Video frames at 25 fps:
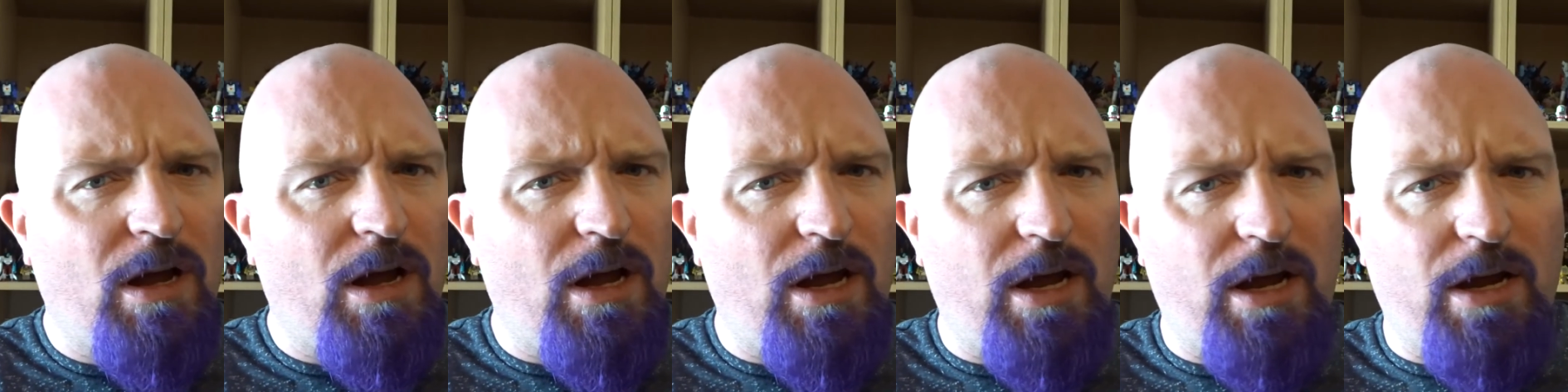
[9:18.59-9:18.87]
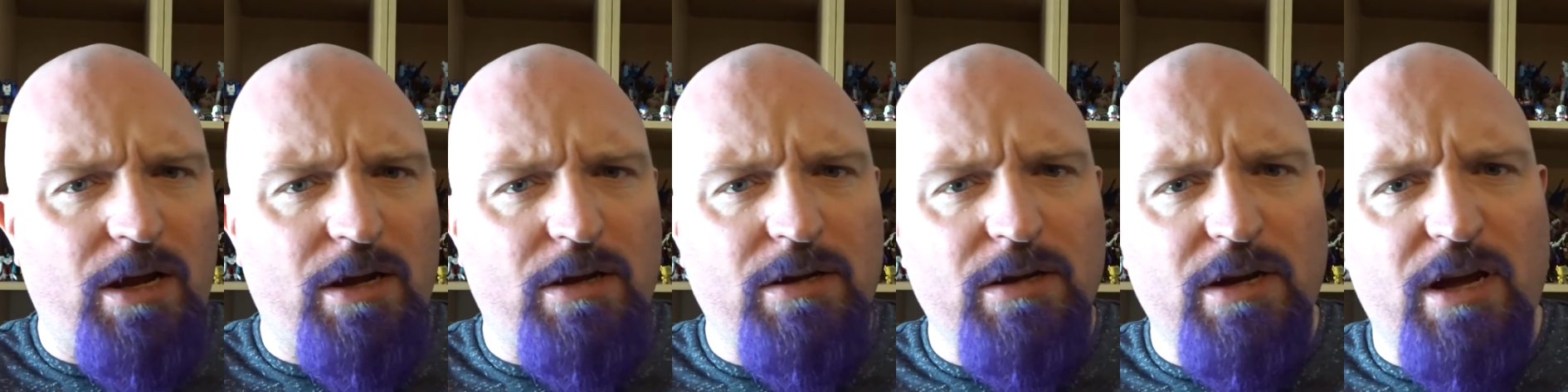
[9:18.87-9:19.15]

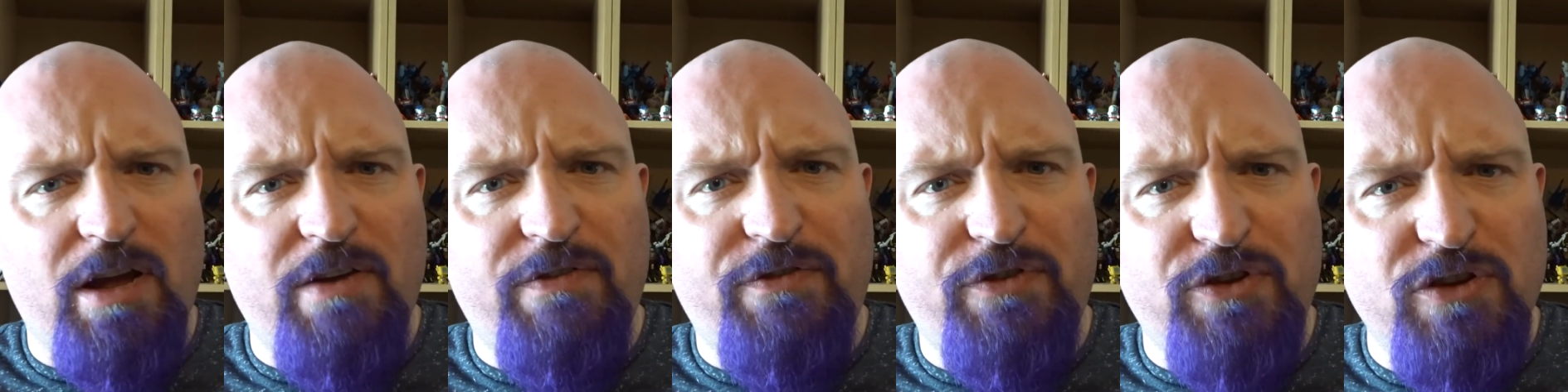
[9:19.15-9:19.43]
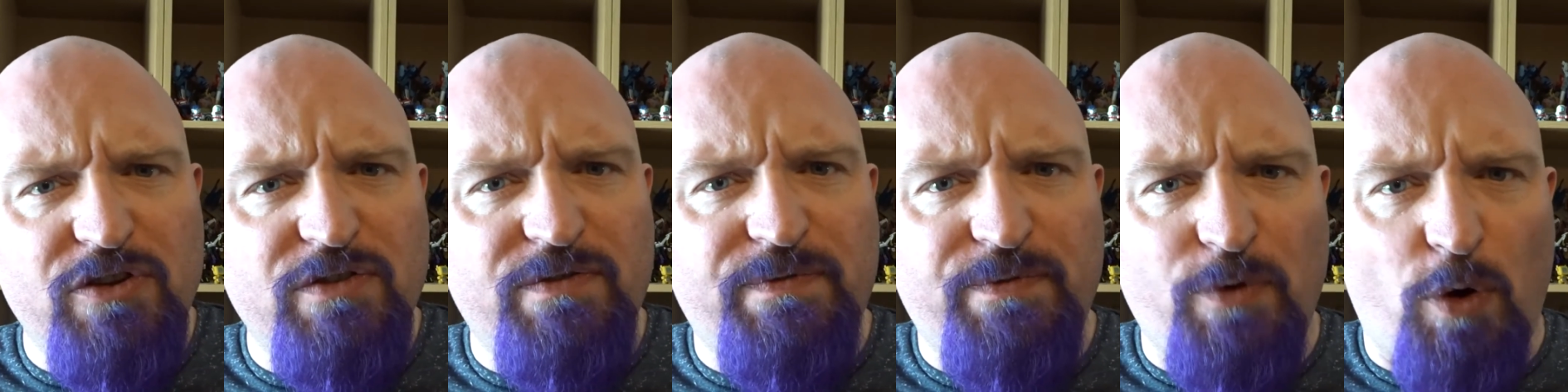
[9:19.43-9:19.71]
if
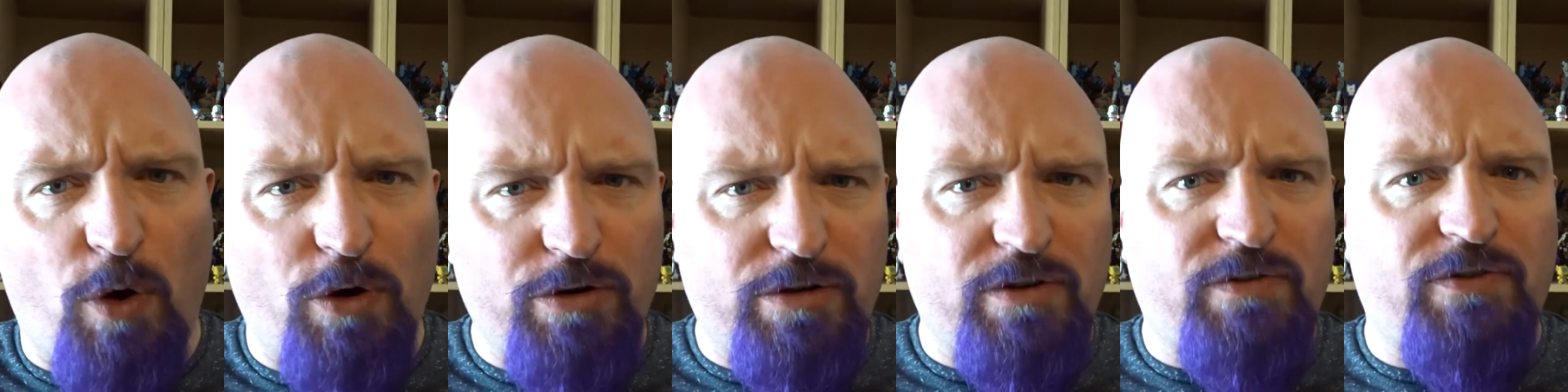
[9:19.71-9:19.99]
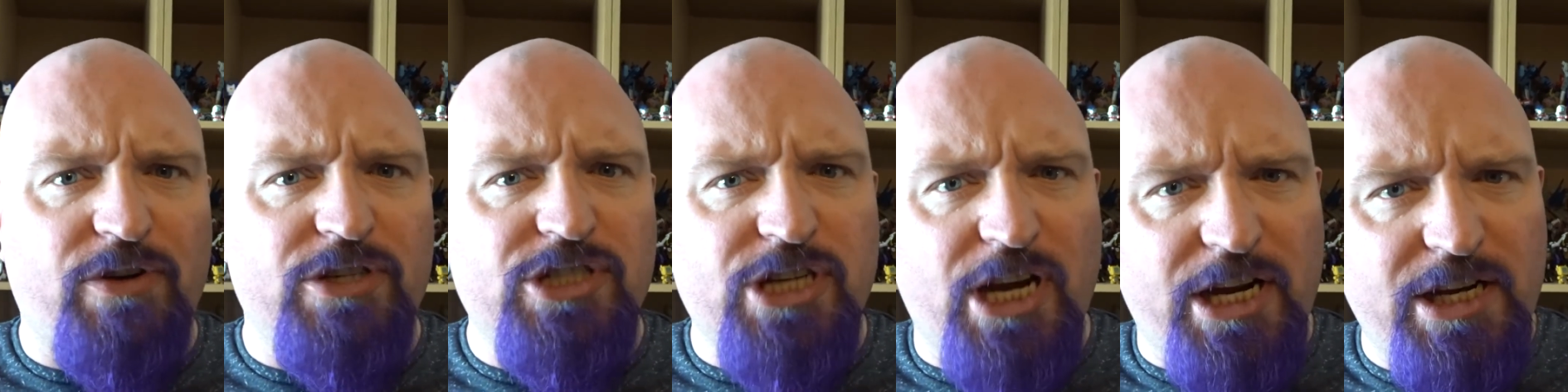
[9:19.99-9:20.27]
you've ordered
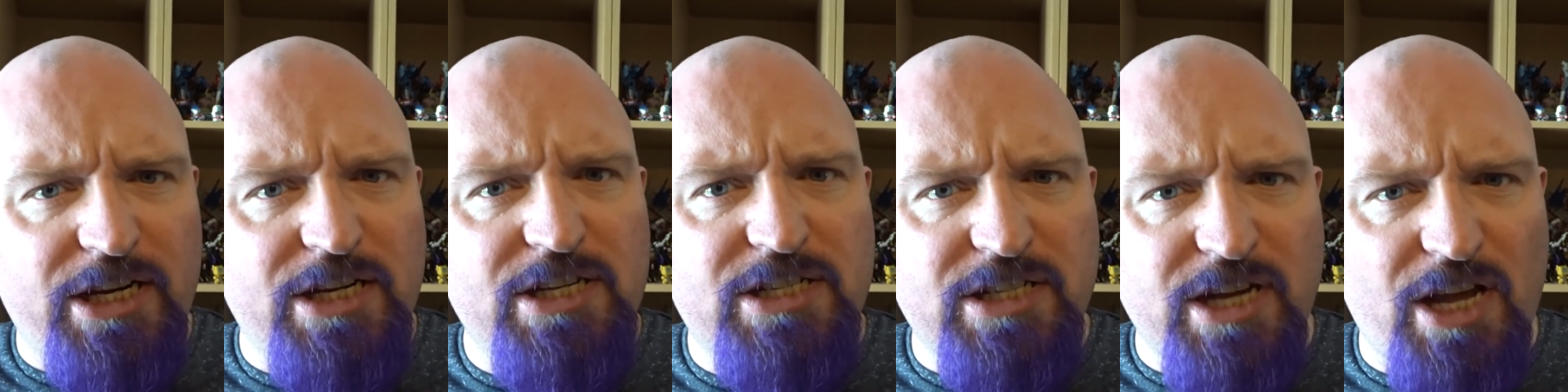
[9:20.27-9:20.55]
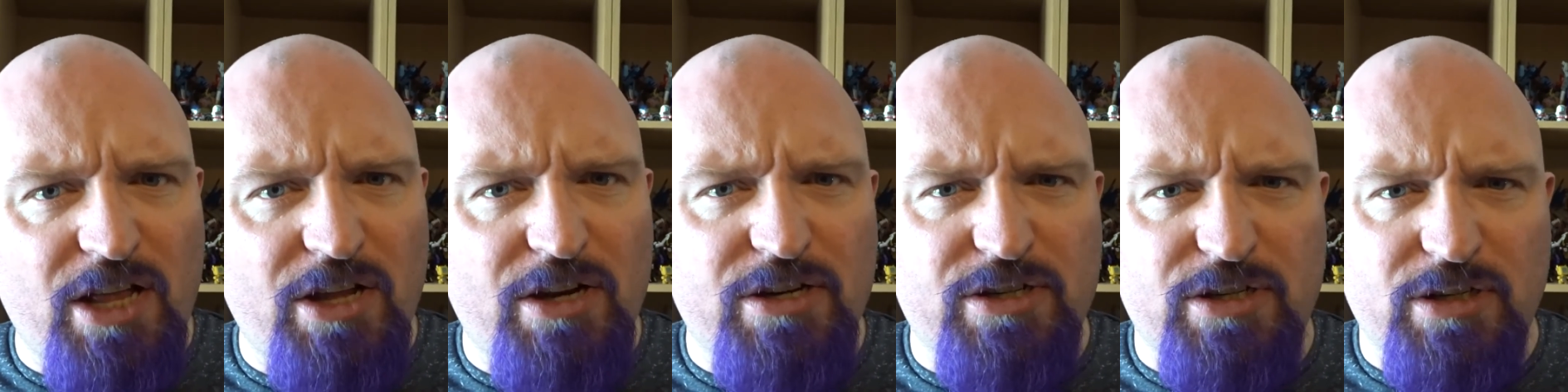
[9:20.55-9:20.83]
for Chinese
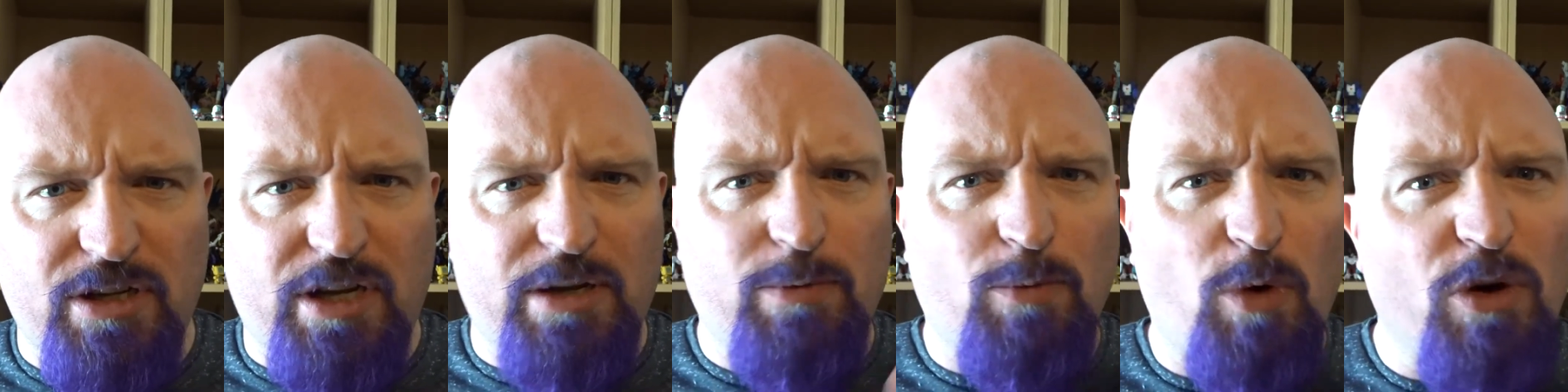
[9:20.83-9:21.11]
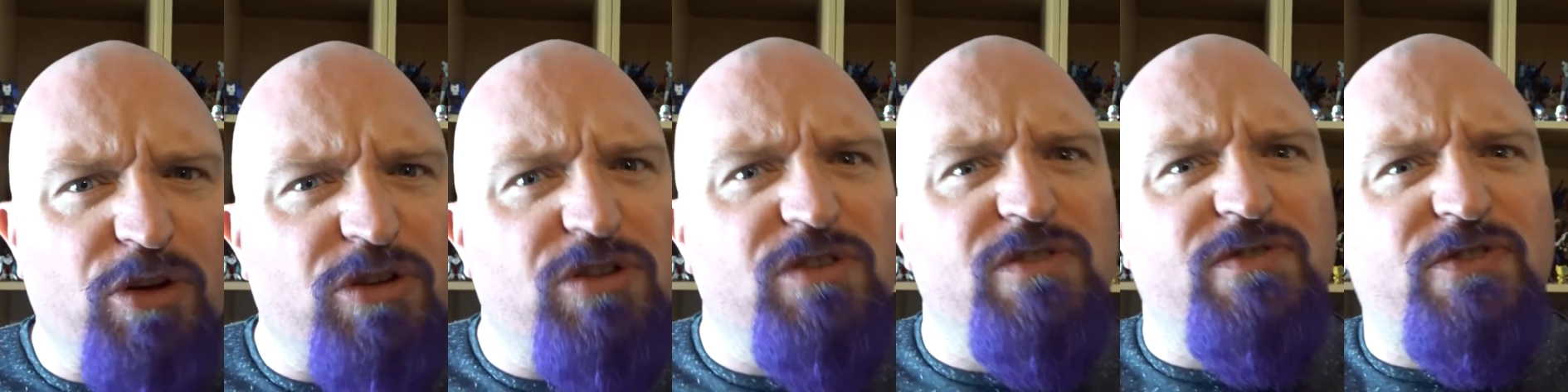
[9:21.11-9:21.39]
sellers and like
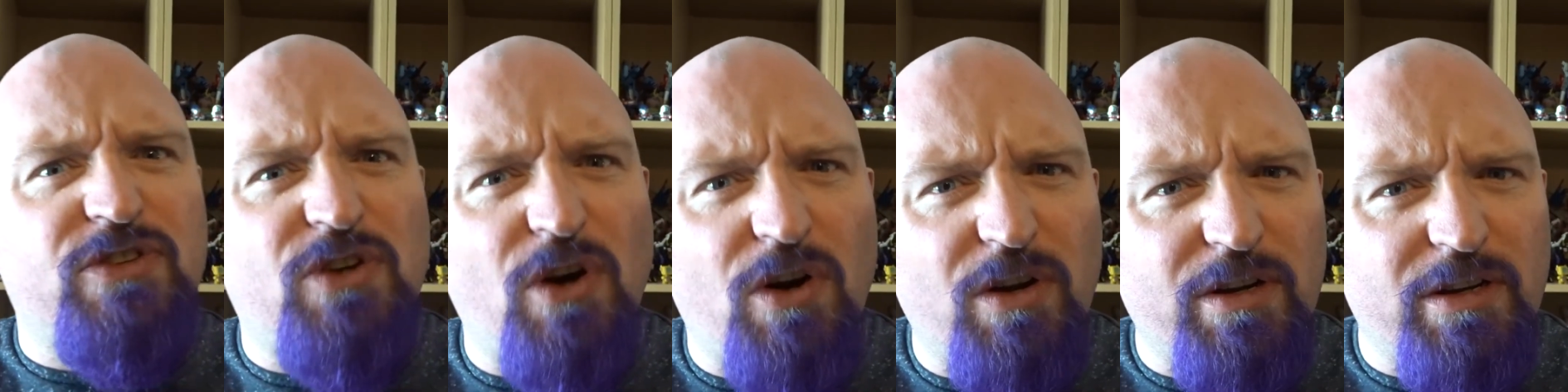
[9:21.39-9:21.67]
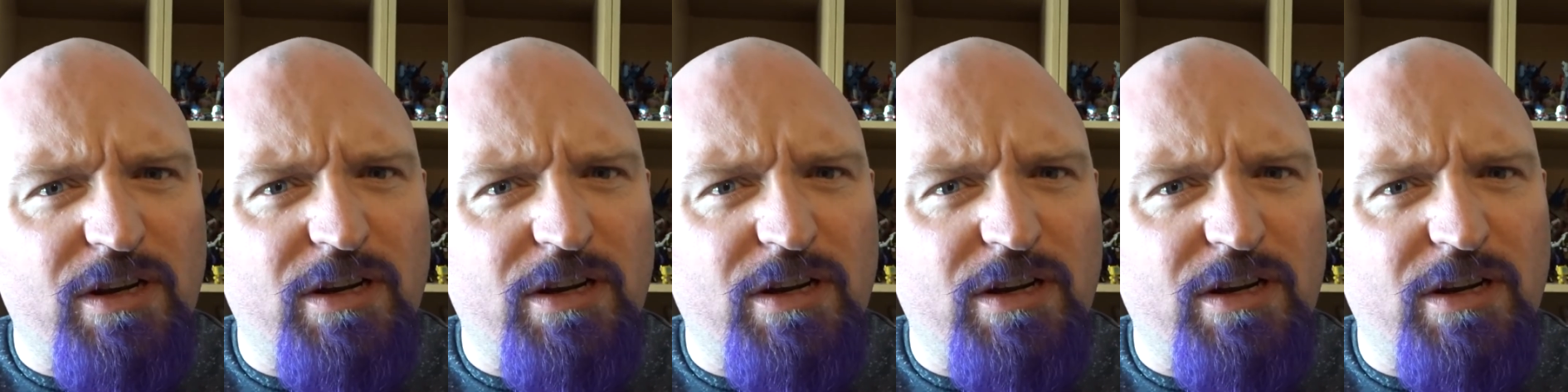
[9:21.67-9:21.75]
what you've got,